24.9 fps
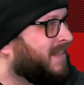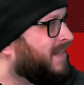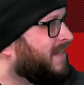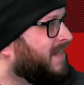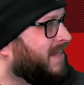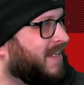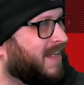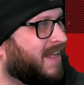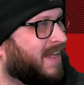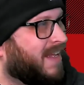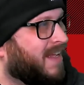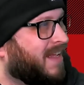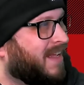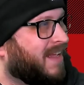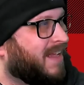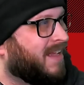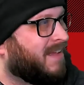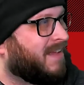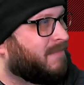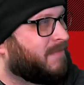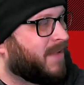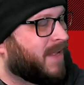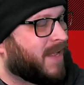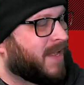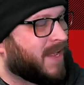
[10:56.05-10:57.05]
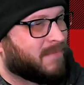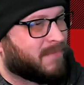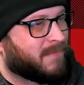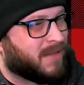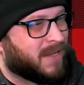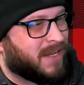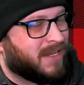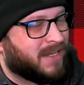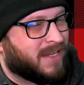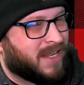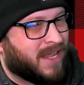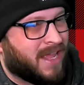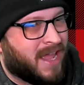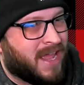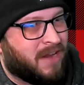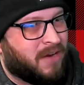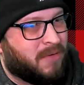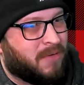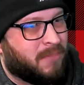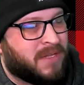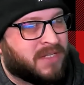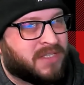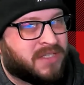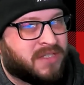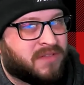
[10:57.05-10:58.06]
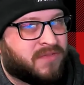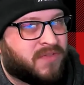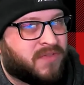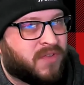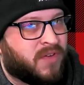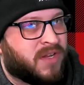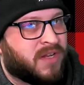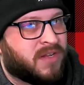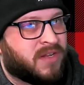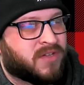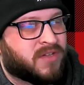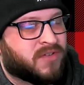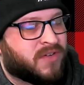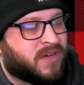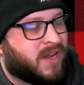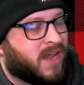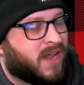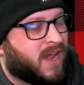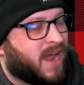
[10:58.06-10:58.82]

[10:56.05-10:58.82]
Man, but yeah, I don't miss the food industry.